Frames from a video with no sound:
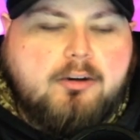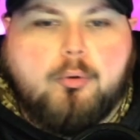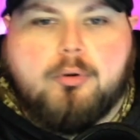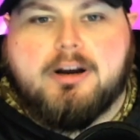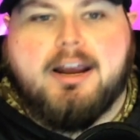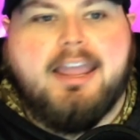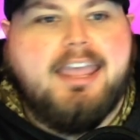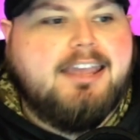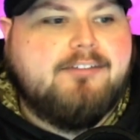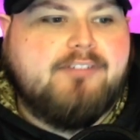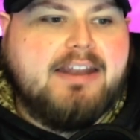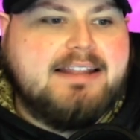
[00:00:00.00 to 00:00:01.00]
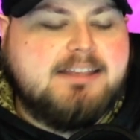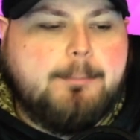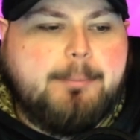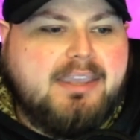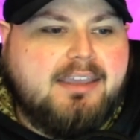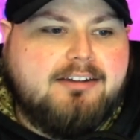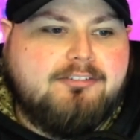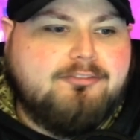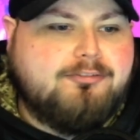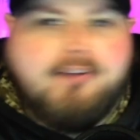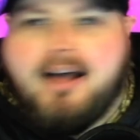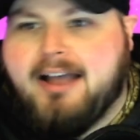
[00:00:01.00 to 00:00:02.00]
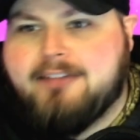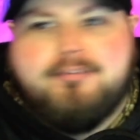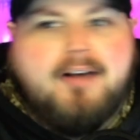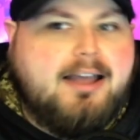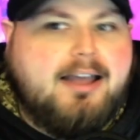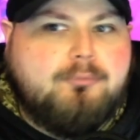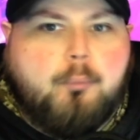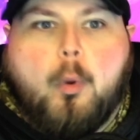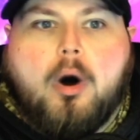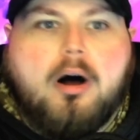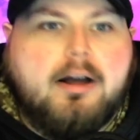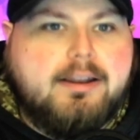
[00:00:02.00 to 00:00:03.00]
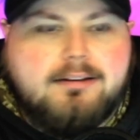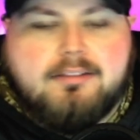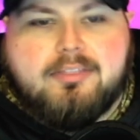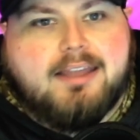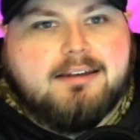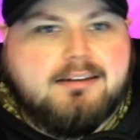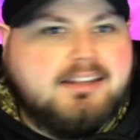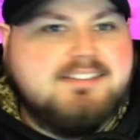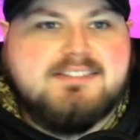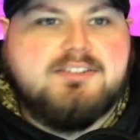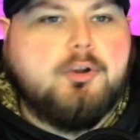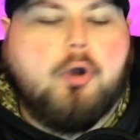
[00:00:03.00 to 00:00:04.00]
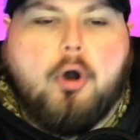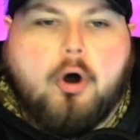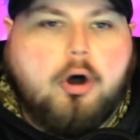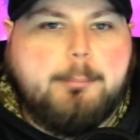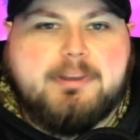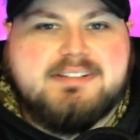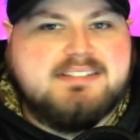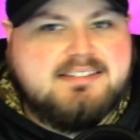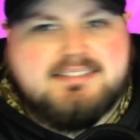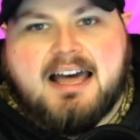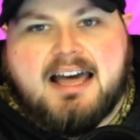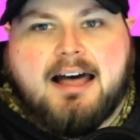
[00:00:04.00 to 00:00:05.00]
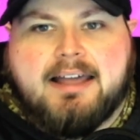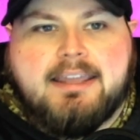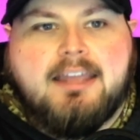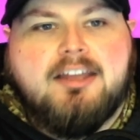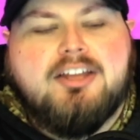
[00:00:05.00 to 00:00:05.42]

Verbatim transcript: Or if it ends up being 5, 5, 1, then he's still gone because it's a tie.